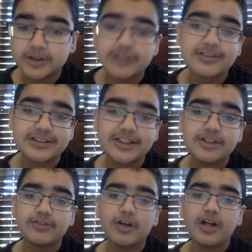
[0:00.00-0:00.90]
Otherwise, he could
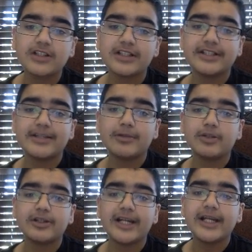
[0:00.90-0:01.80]
have gone anything. But
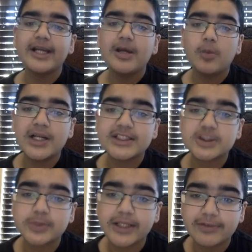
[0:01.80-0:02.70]
look at that. 1
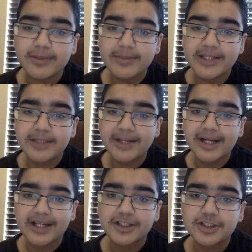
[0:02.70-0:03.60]
swing from the Mini
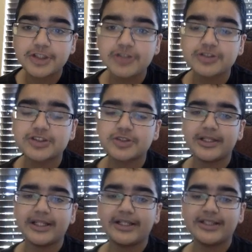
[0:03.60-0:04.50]
Pekka. 2
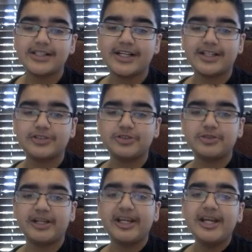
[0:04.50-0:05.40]
swing. Doesn't get a 2
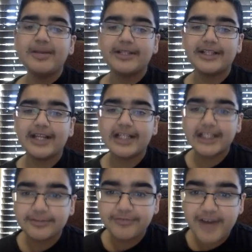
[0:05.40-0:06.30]
swing. But then I got
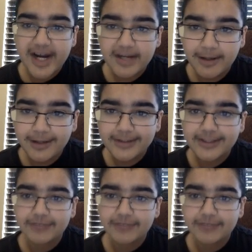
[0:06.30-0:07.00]
a fireball here.